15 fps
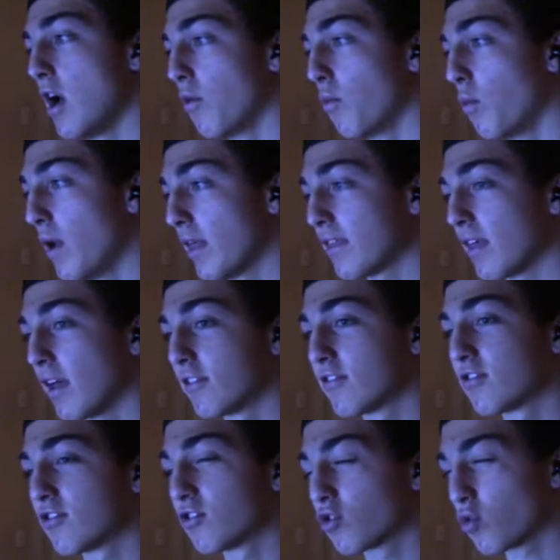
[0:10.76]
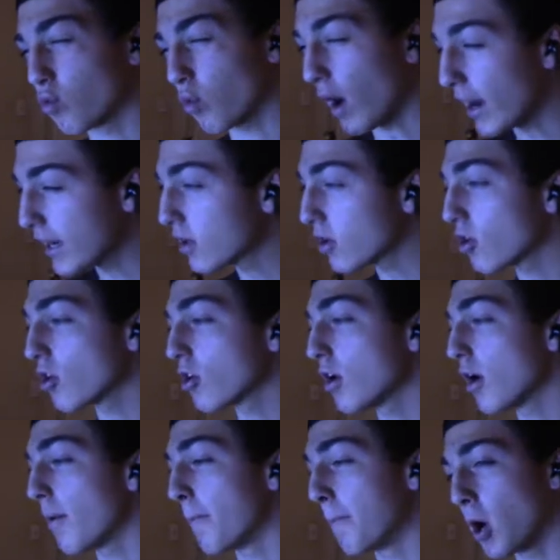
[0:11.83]
with a
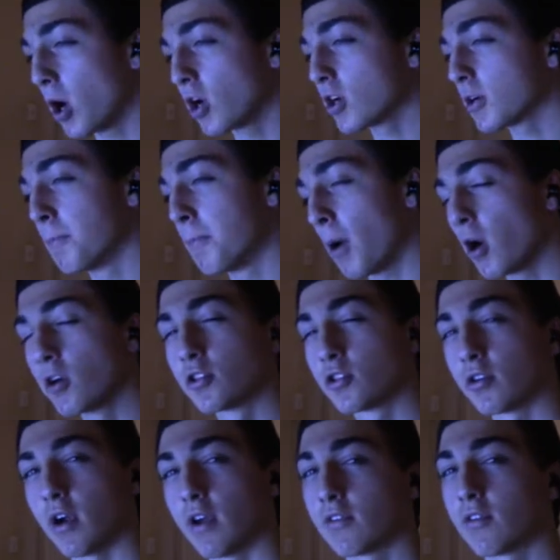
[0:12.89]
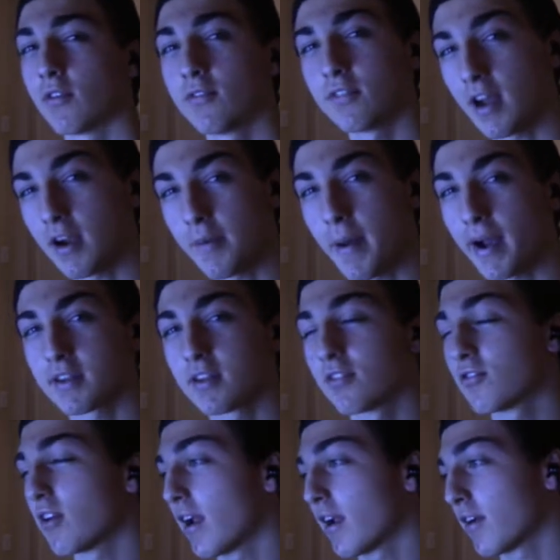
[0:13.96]
striker, Mark Bartra. So center back to
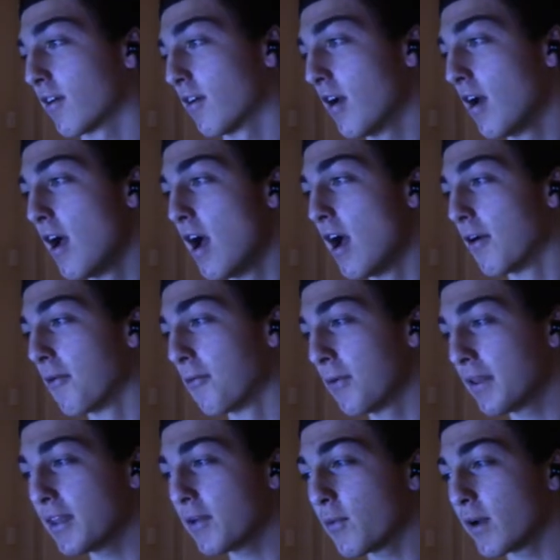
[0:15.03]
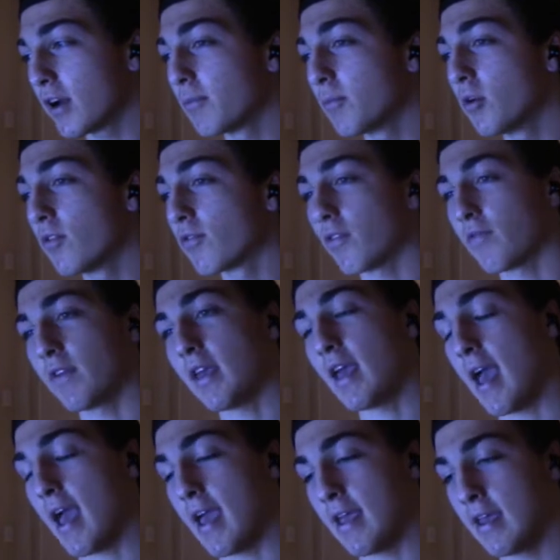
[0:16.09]
striker, really weird move from
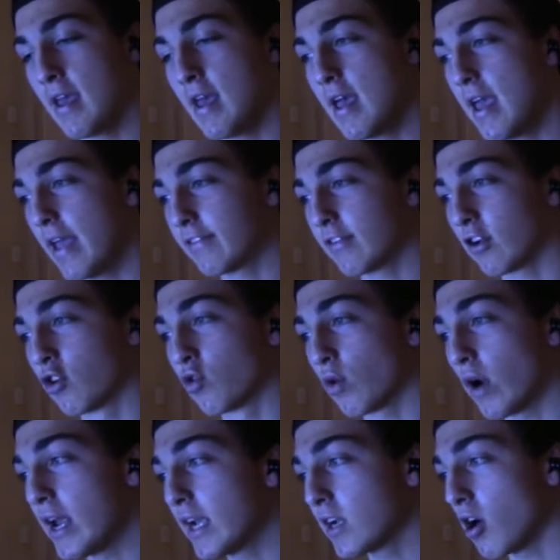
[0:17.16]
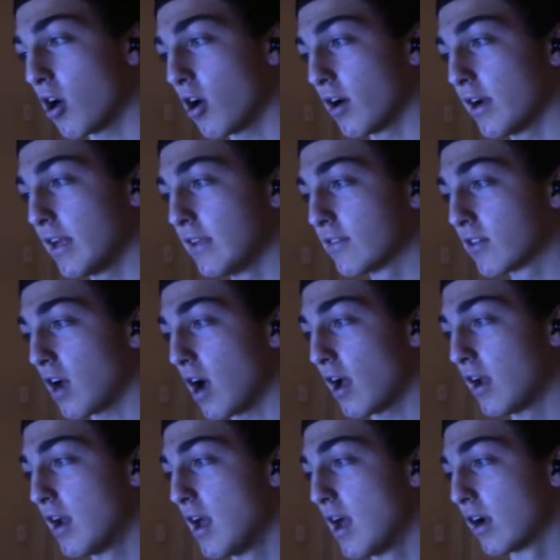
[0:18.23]
EA. It's a great card. He's
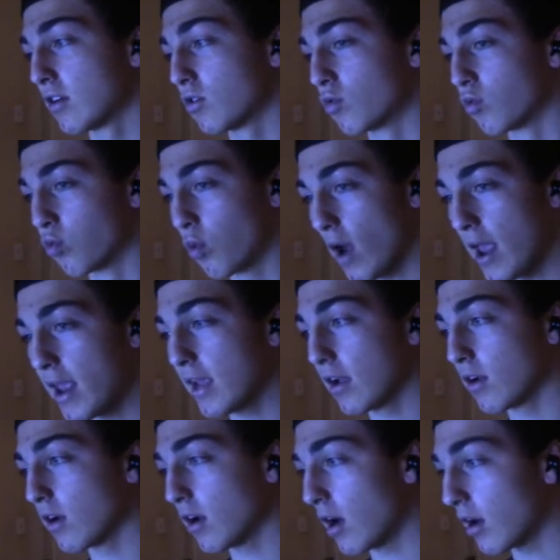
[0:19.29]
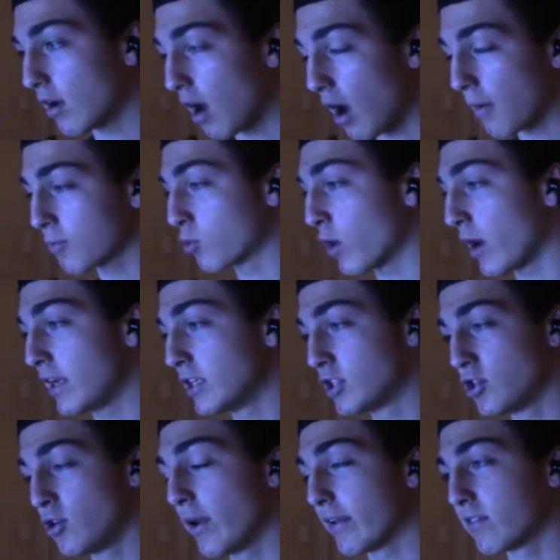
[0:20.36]
got great upgraded
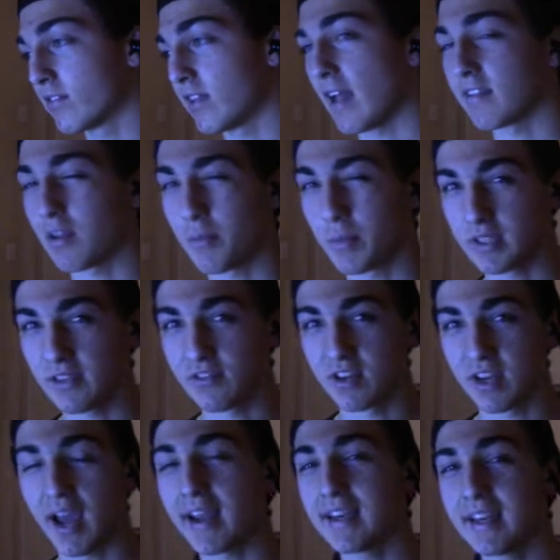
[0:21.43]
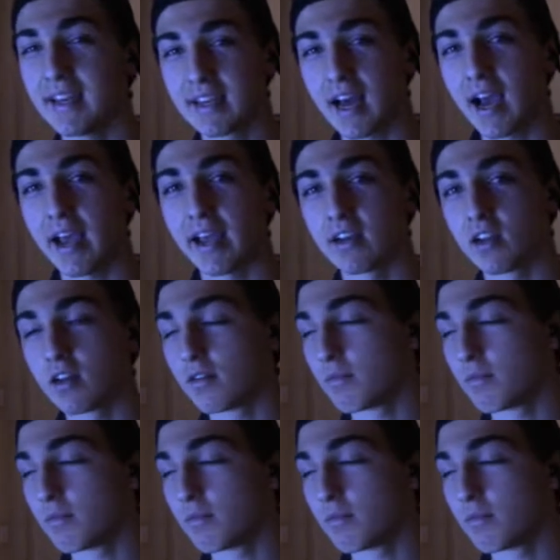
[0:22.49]
shooting stats. I believe 99